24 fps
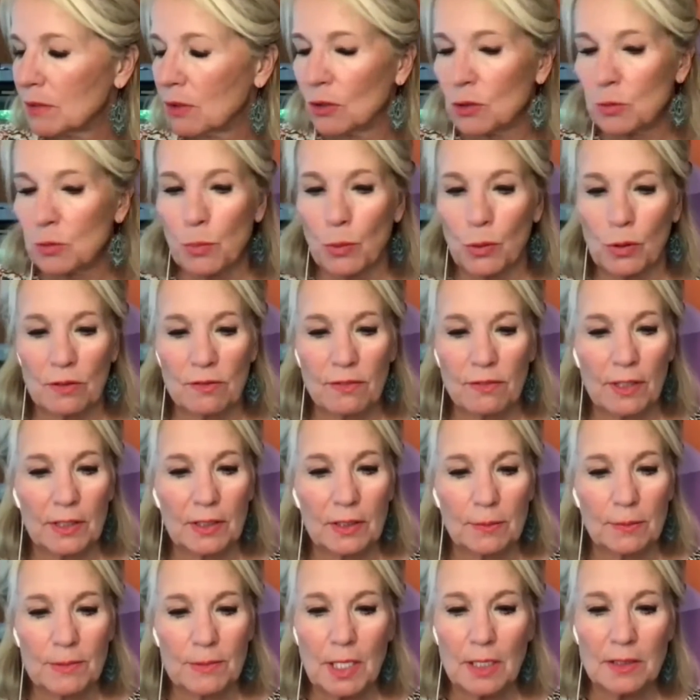those poor
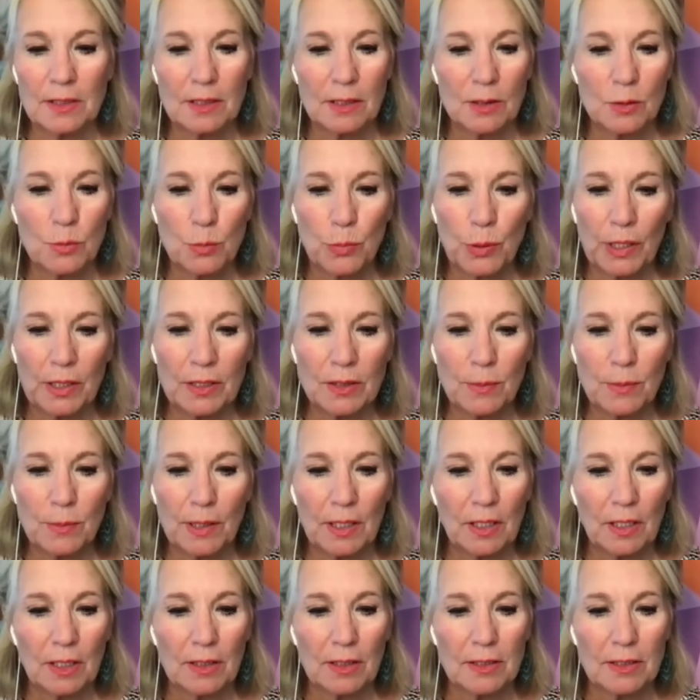victims. That just breaks my
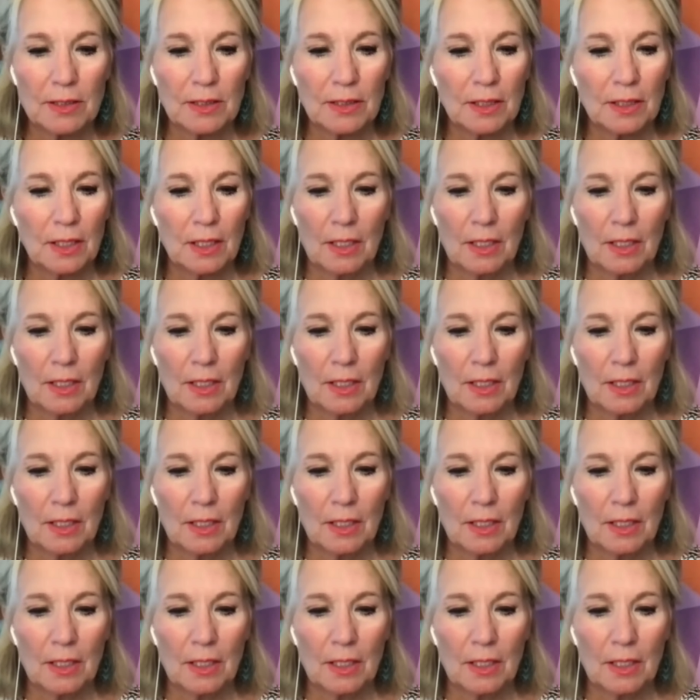heart.